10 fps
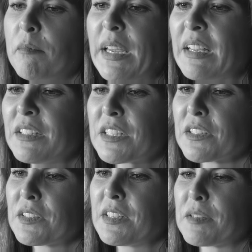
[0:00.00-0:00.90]
being
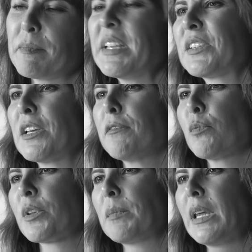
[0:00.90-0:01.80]
just dismissive
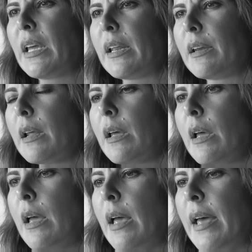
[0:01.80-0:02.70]
with me and,
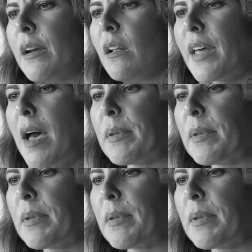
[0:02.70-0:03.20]
and all that